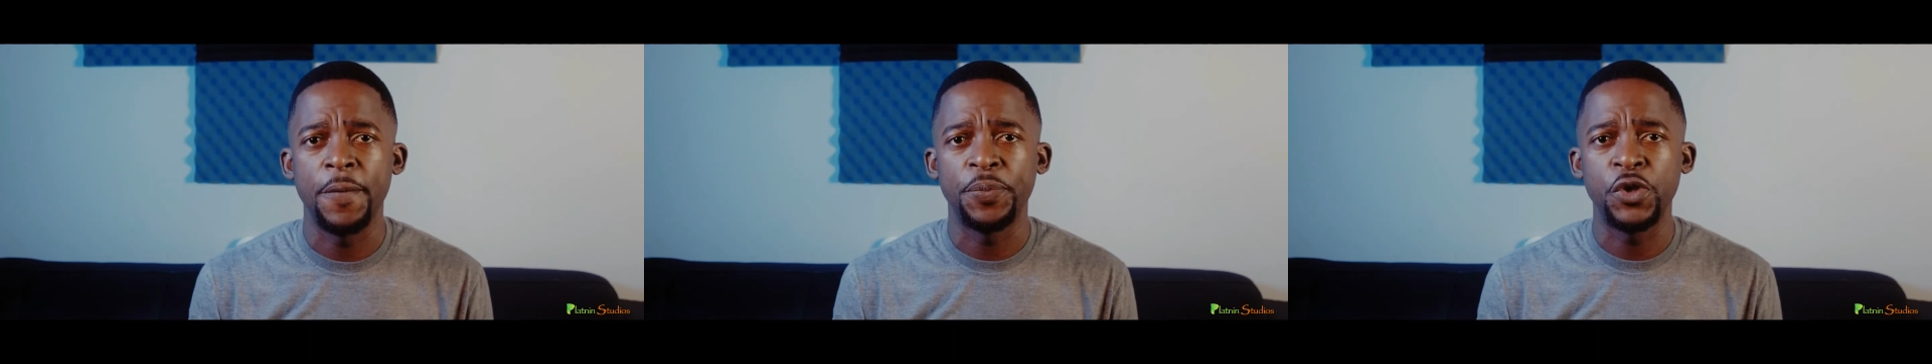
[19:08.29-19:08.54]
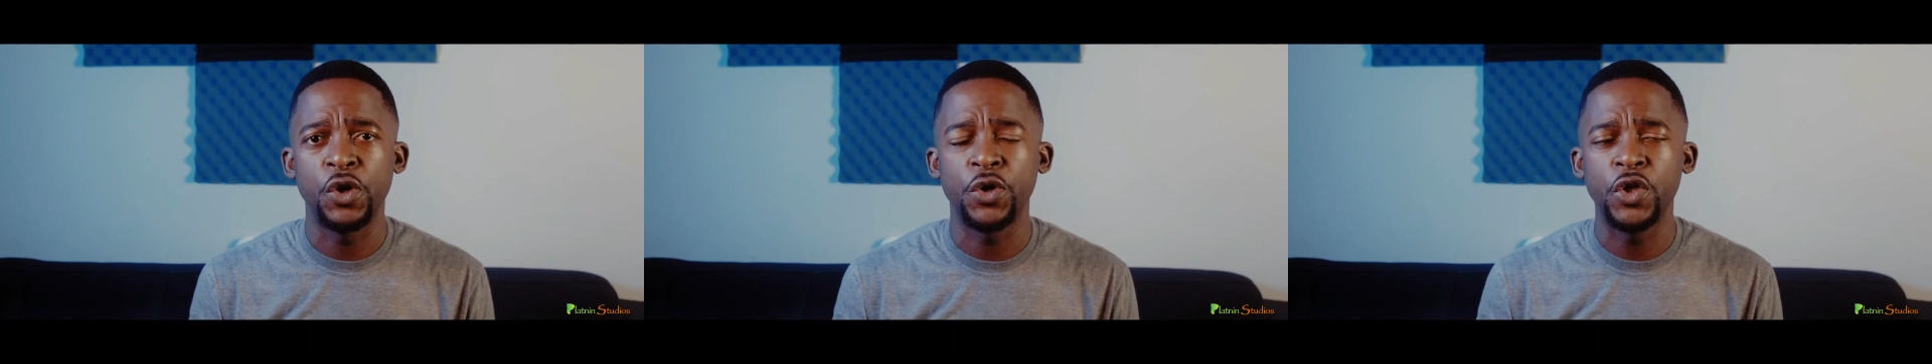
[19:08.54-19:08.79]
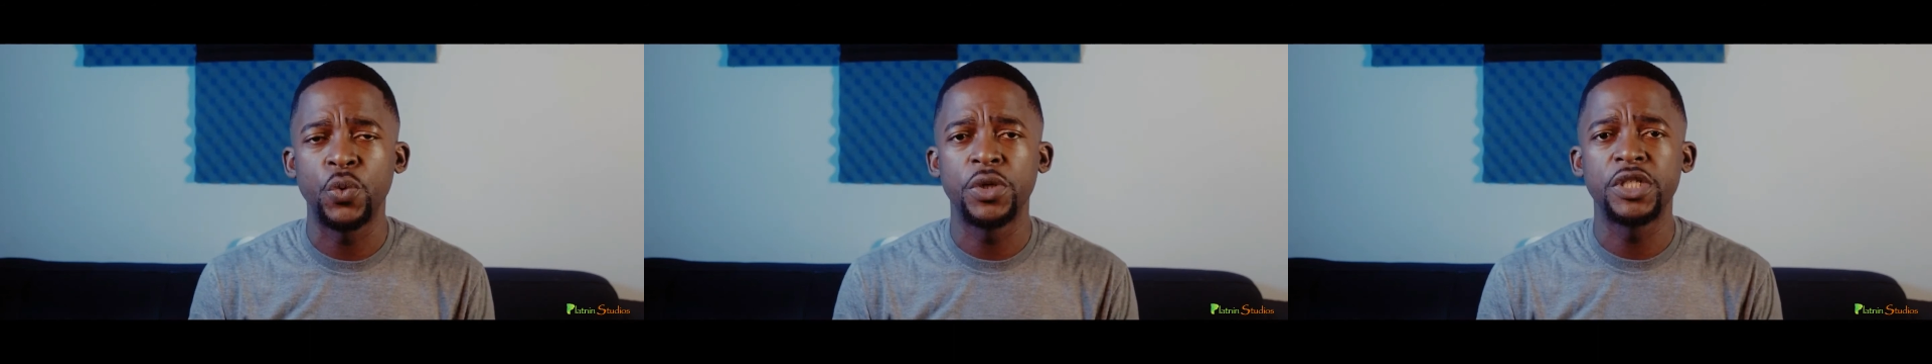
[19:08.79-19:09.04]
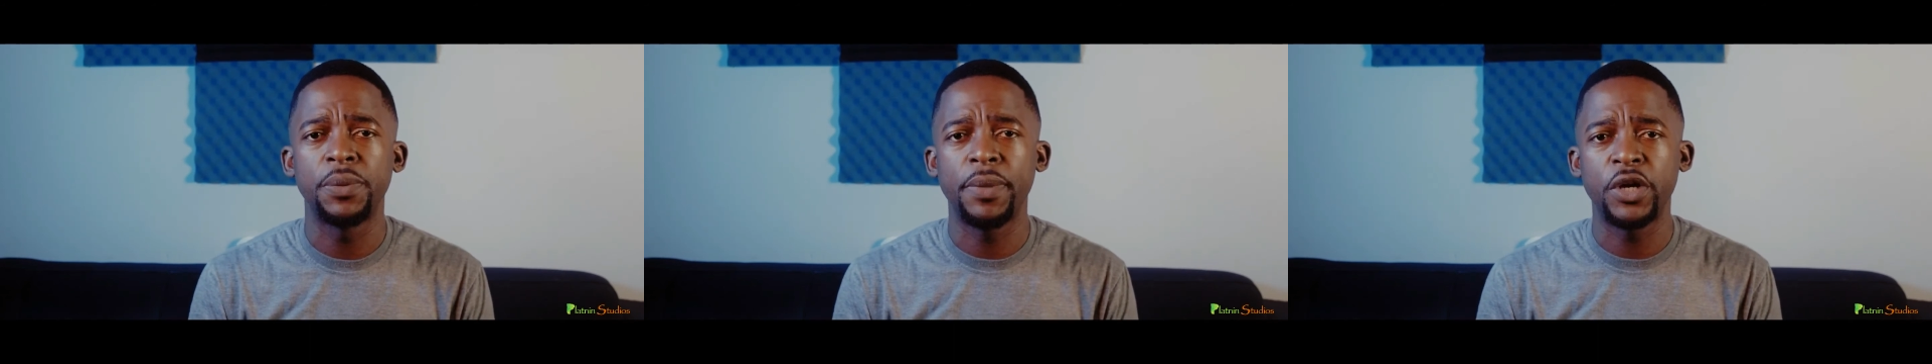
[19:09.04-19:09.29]
You
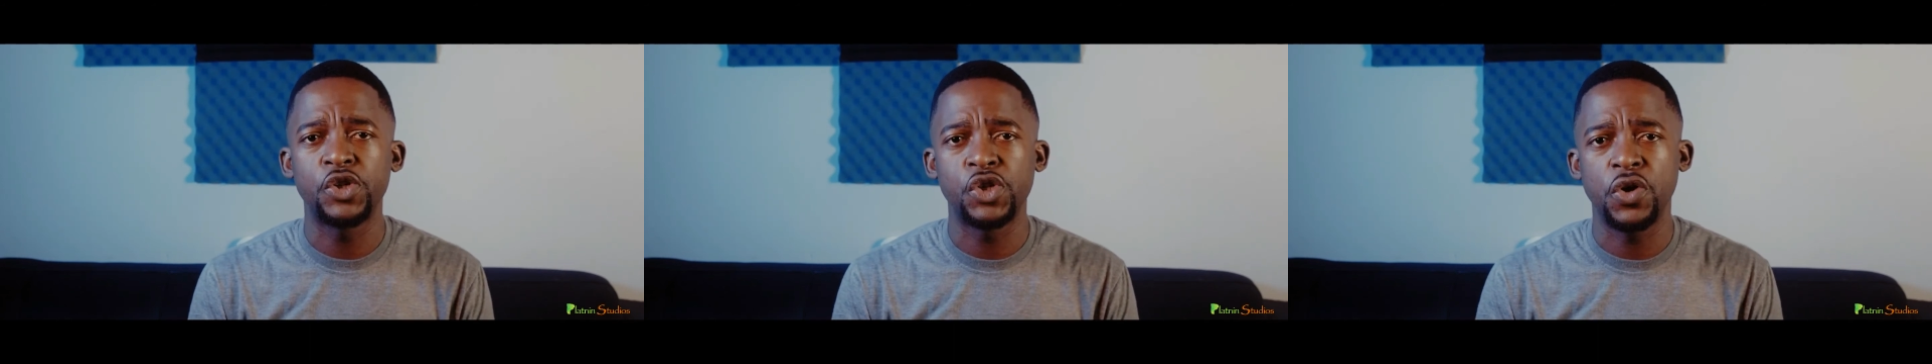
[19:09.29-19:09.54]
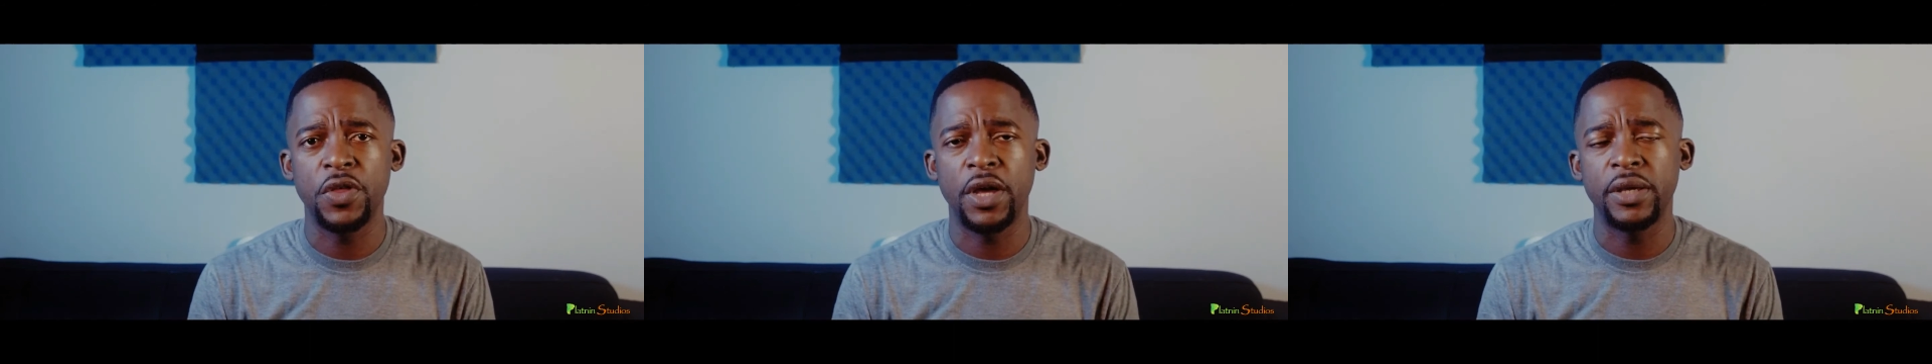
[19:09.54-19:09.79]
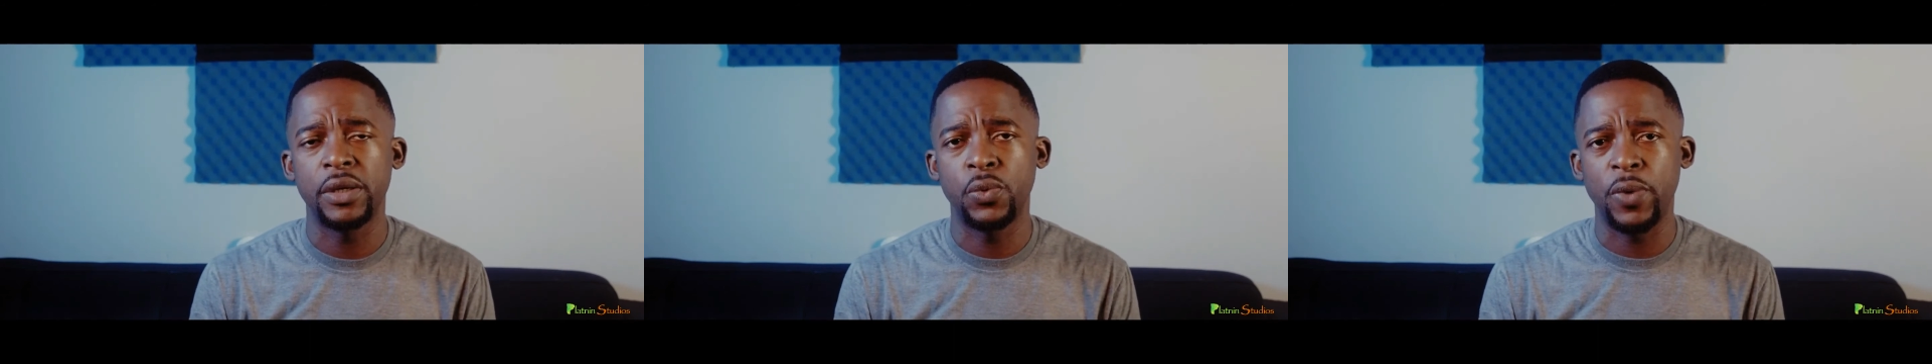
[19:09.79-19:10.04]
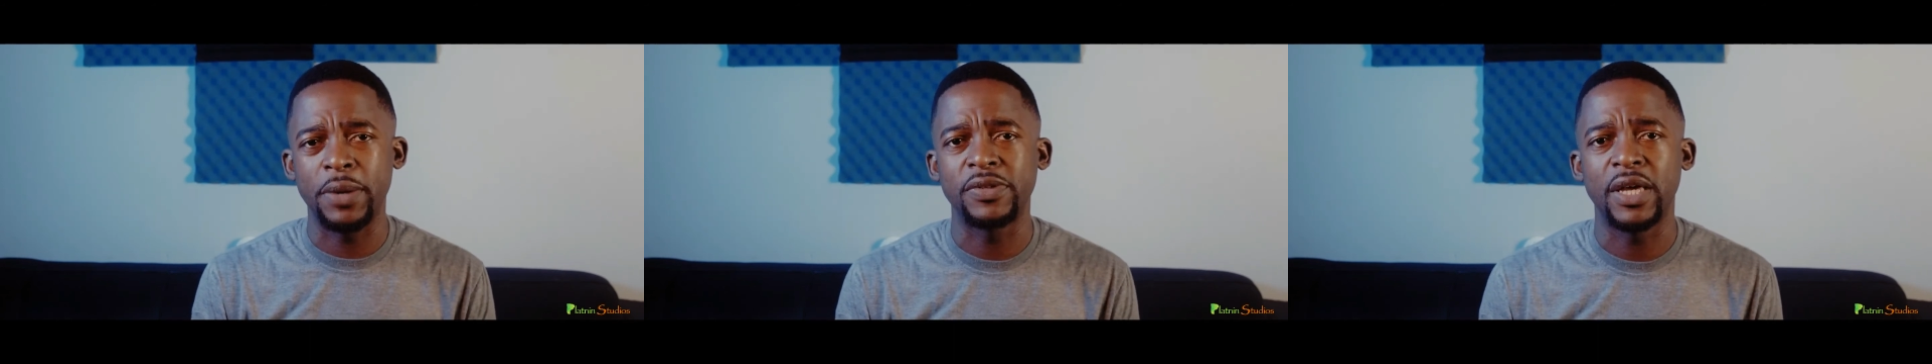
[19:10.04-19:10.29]
want to make sure that your
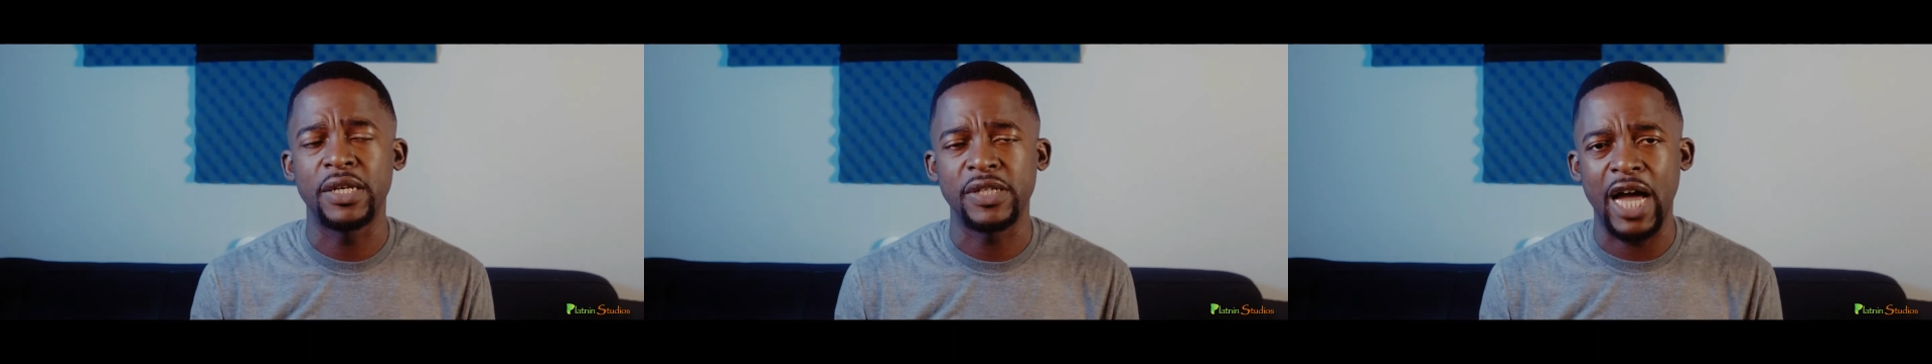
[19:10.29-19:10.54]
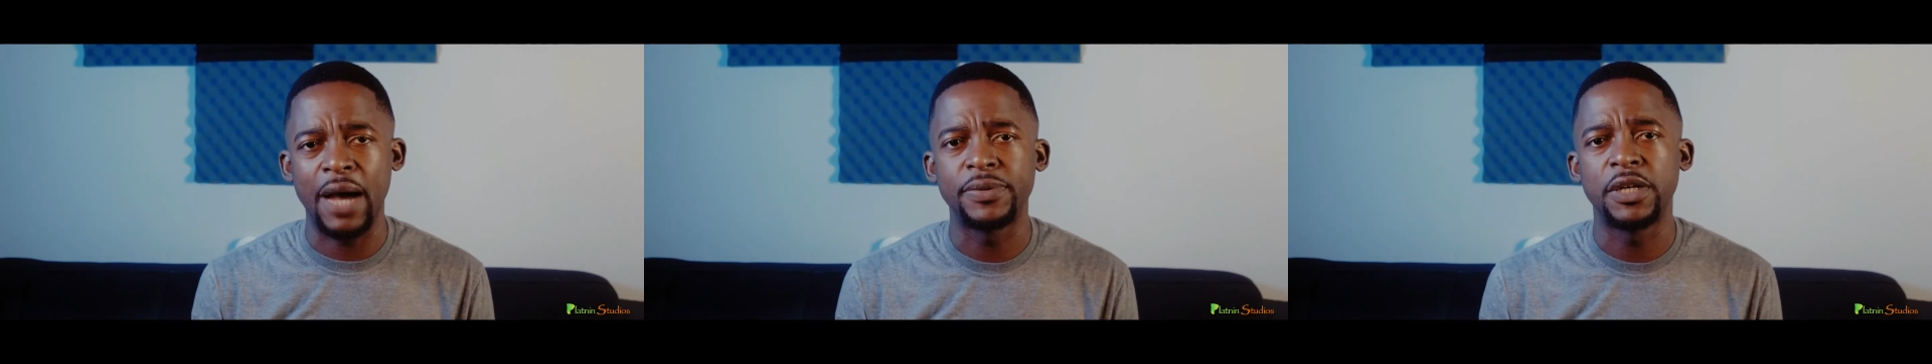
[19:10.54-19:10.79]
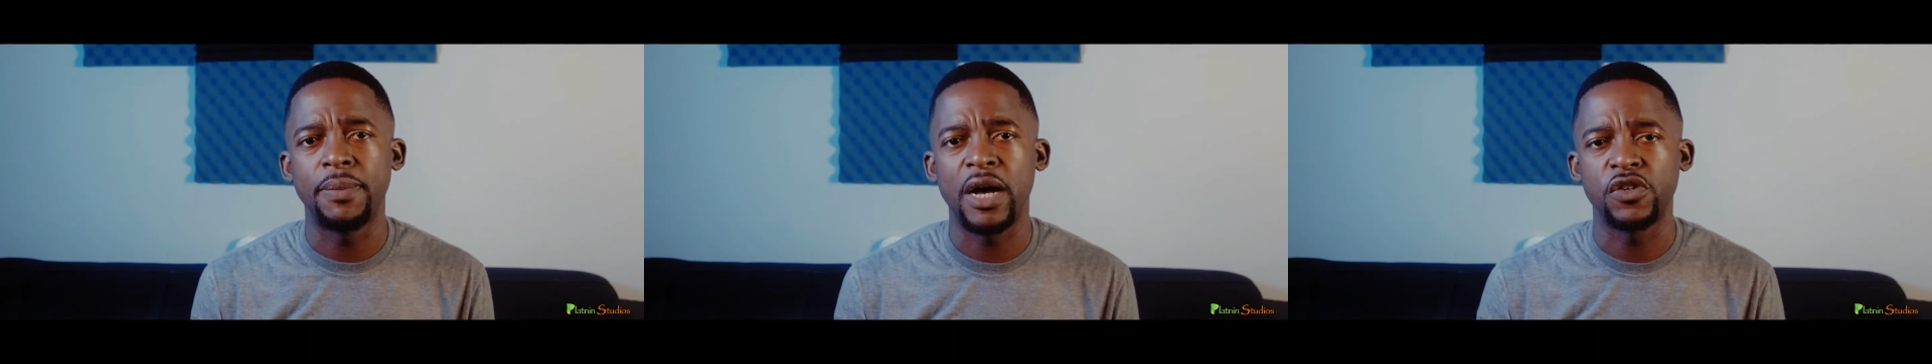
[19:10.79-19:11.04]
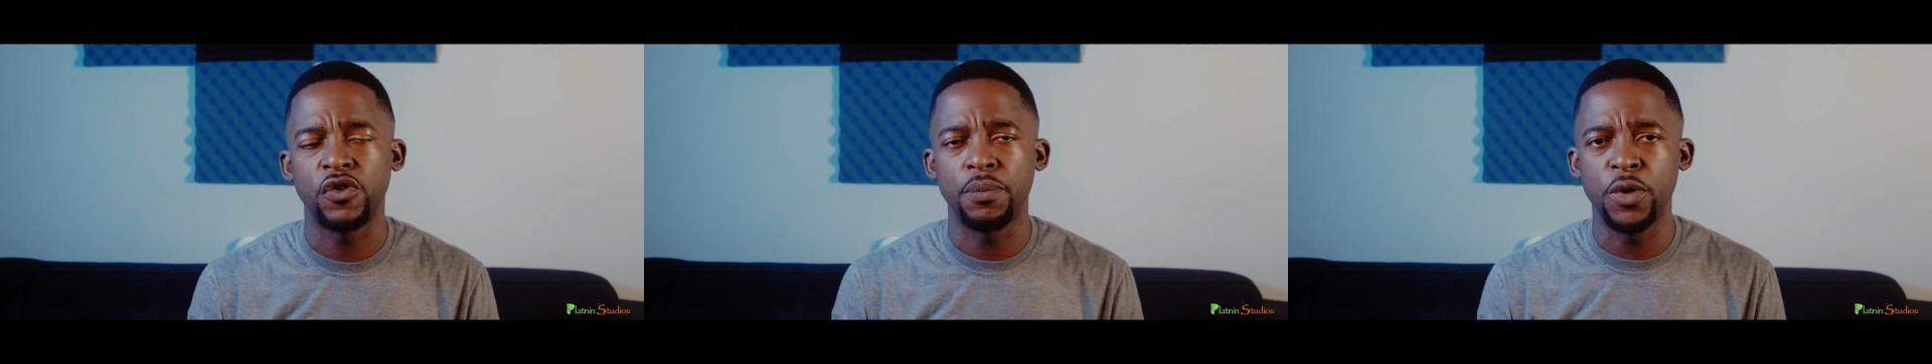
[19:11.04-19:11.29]
website is
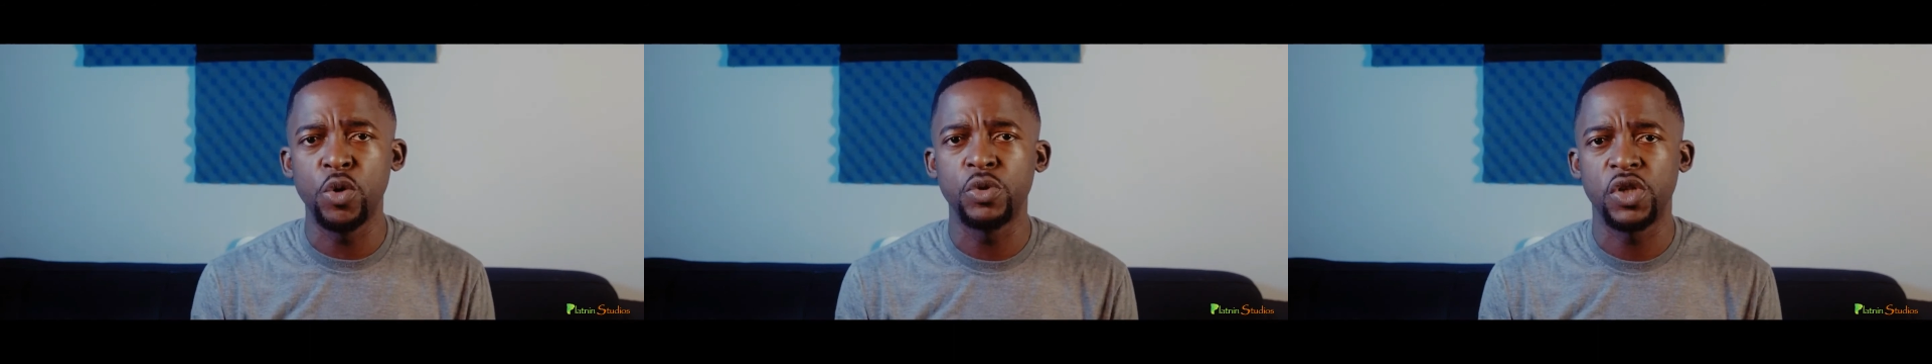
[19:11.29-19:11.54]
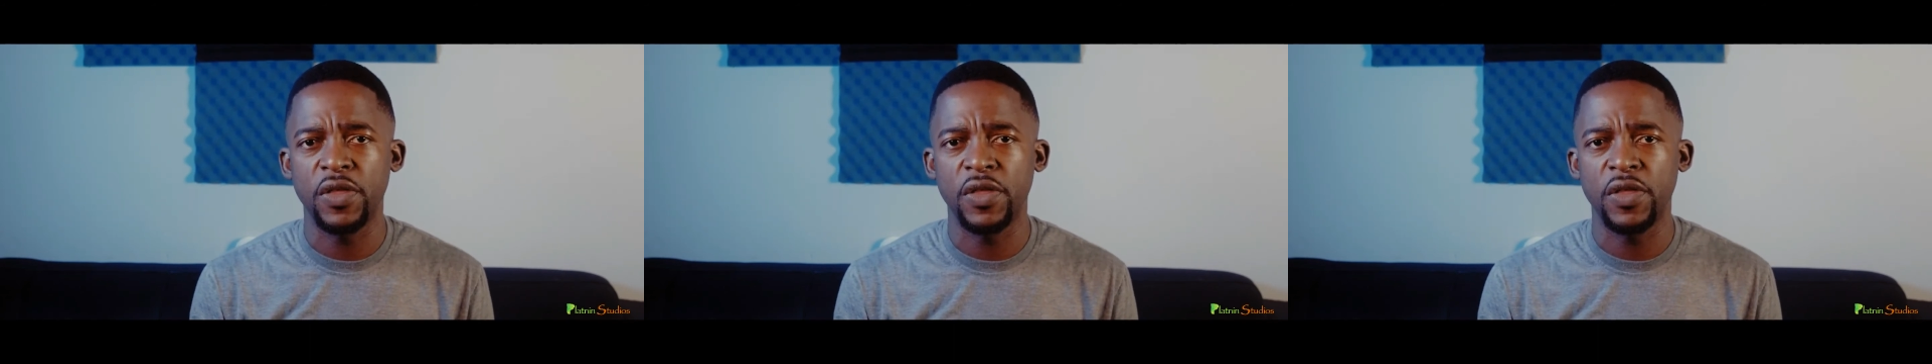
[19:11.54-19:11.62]
optimized for mobile.